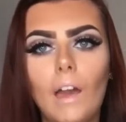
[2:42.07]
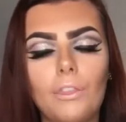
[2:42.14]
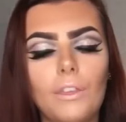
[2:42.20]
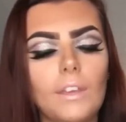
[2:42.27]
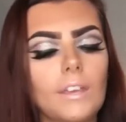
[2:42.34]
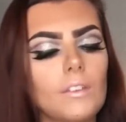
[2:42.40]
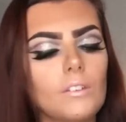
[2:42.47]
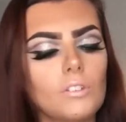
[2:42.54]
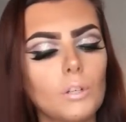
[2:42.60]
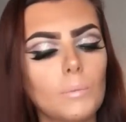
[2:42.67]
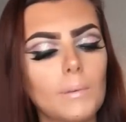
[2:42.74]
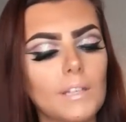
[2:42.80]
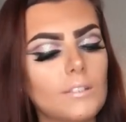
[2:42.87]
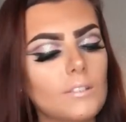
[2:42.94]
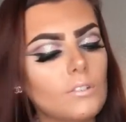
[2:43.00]
I think it's going to
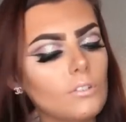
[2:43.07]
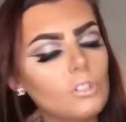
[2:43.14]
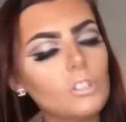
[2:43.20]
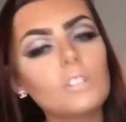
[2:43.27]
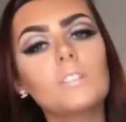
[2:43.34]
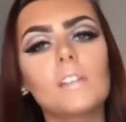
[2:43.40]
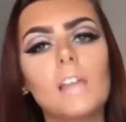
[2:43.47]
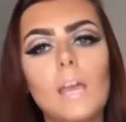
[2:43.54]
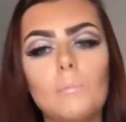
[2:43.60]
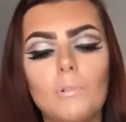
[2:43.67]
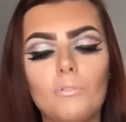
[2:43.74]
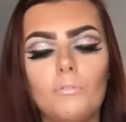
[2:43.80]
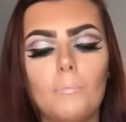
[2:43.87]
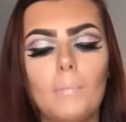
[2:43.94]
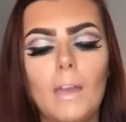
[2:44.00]
be a, such a
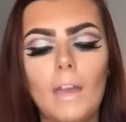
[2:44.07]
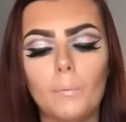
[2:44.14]
statement for me.